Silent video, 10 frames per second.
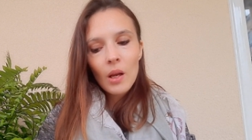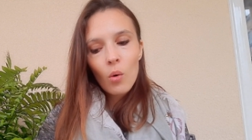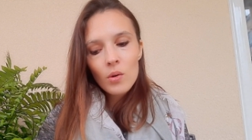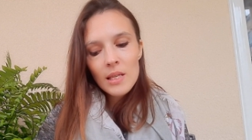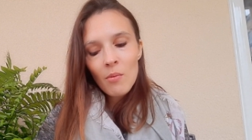
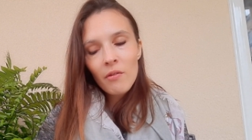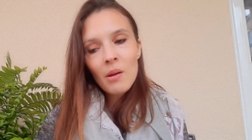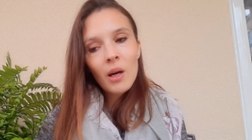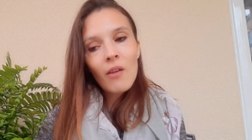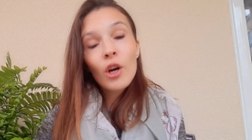some of
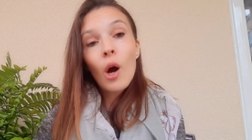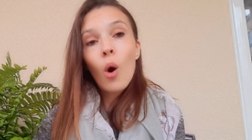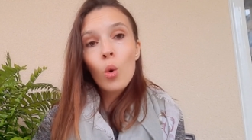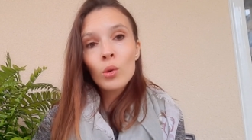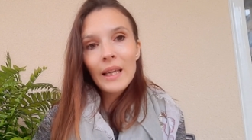them cover
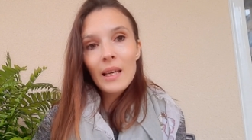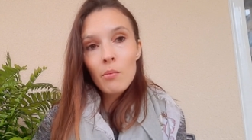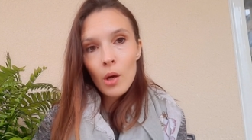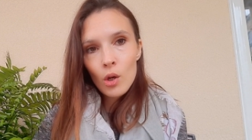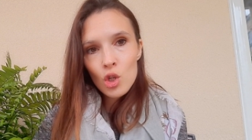only
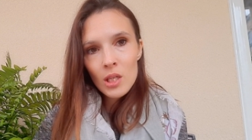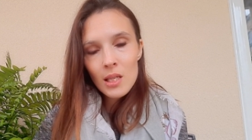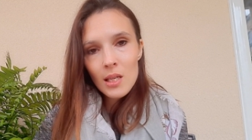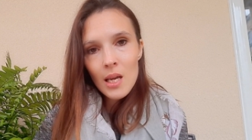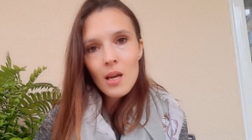
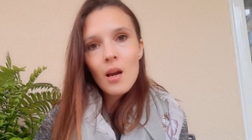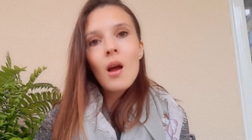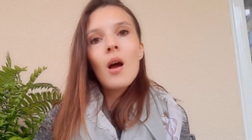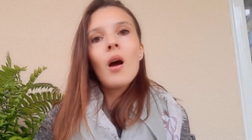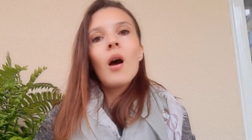emergency
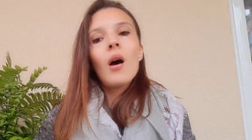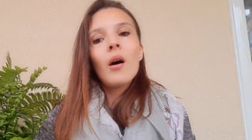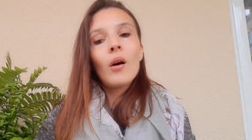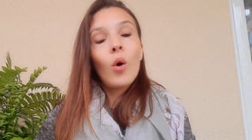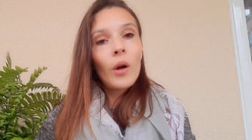
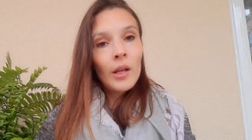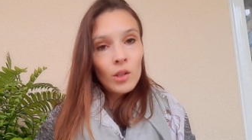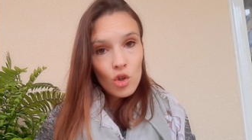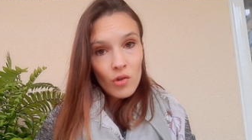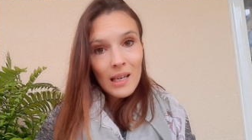
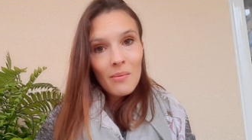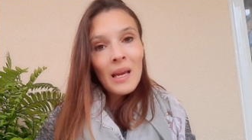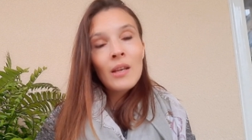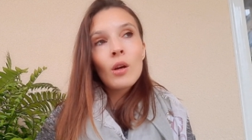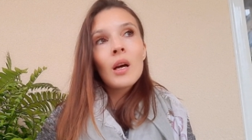and
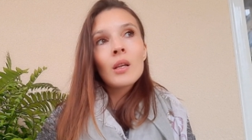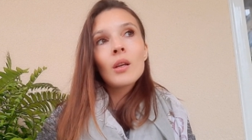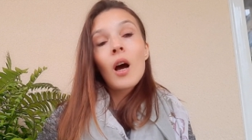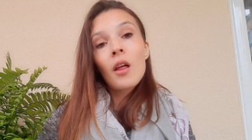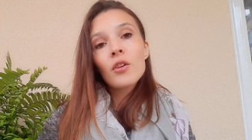treatment, and
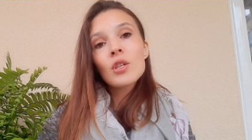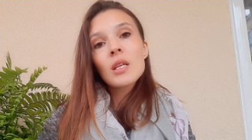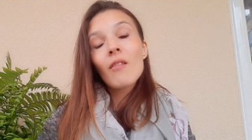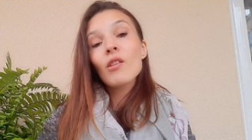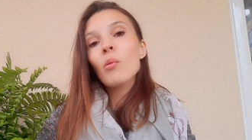others
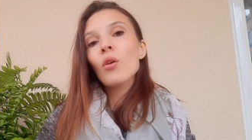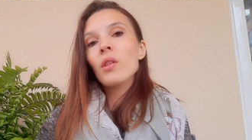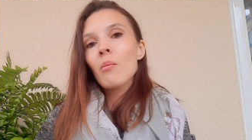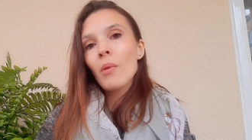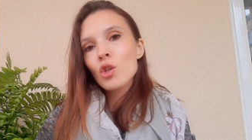cover both
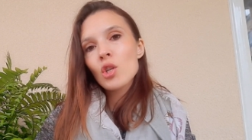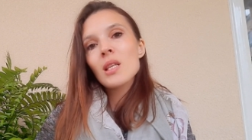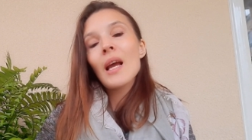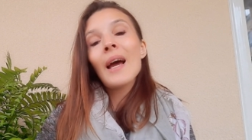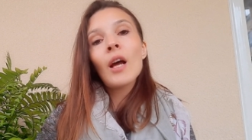
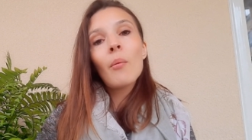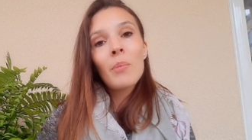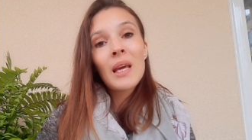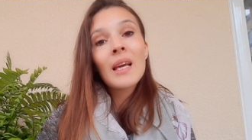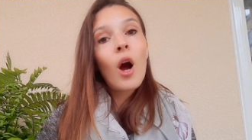emergency and
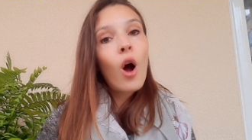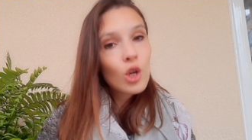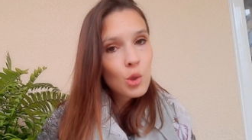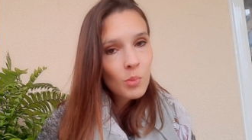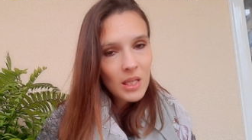being
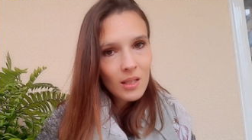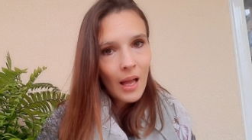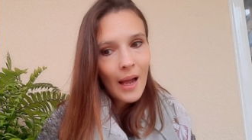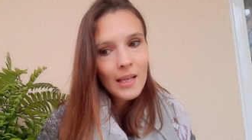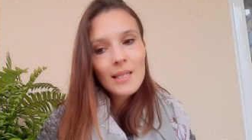
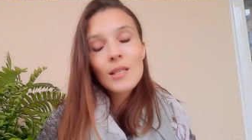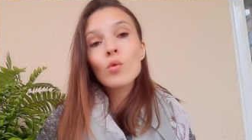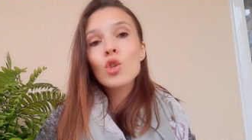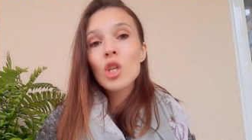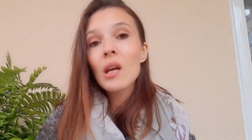hospitalized. So
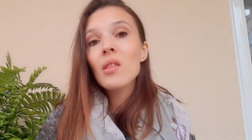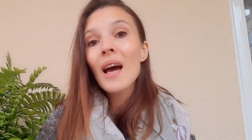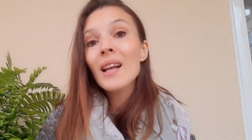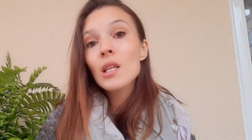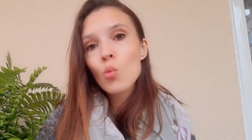check
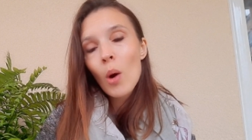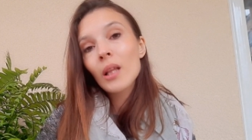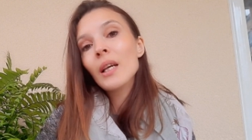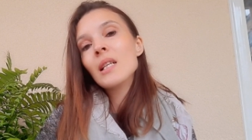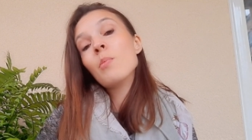that as
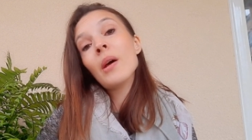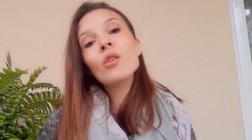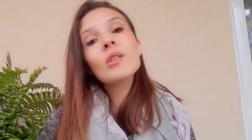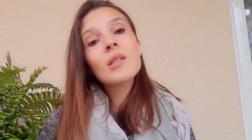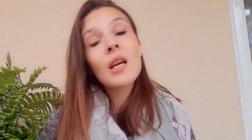well. It's better
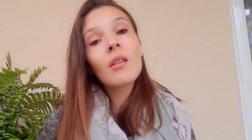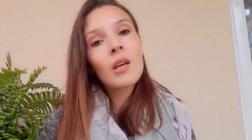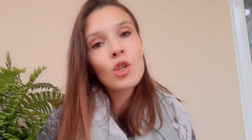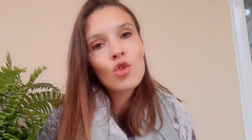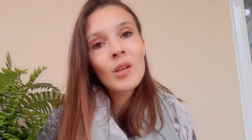to take the
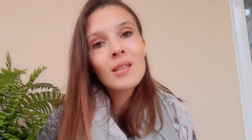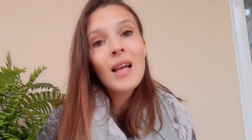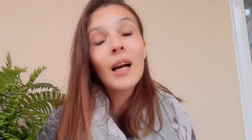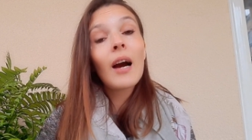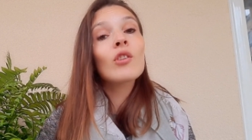insurance
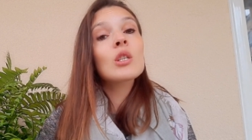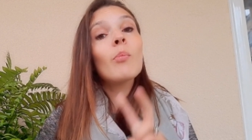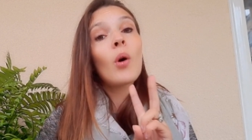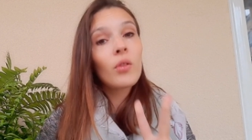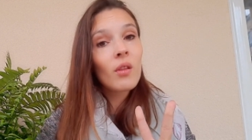that covers
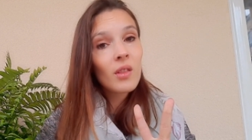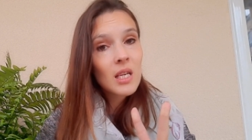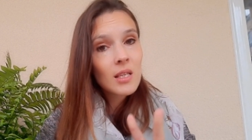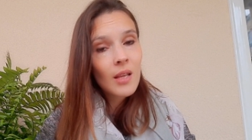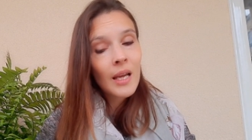both of
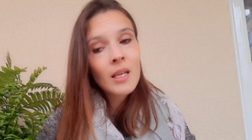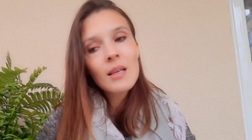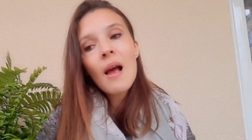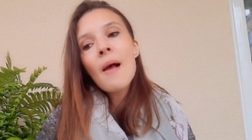these things,